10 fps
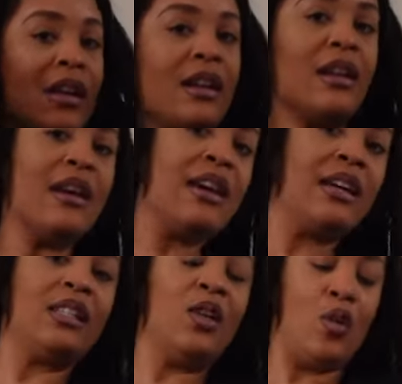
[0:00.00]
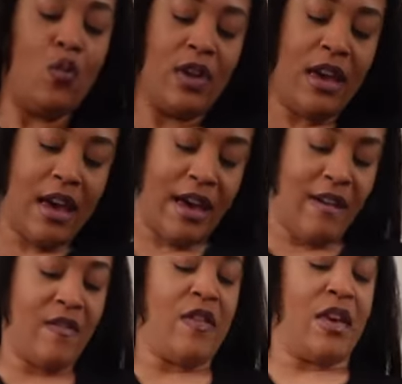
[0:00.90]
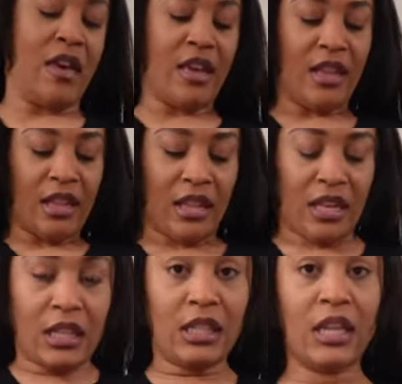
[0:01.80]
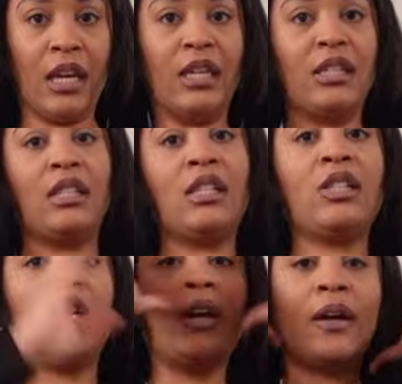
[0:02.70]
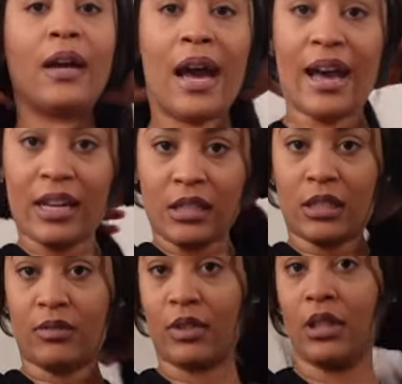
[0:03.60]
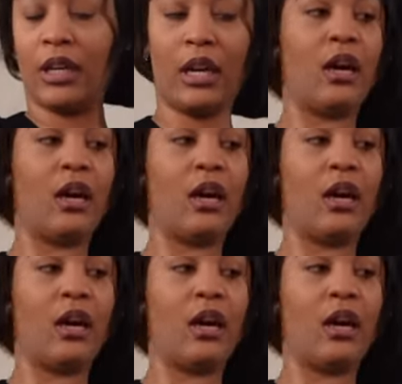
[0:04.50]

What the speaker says: Next, we have this t-shirt. I actually really like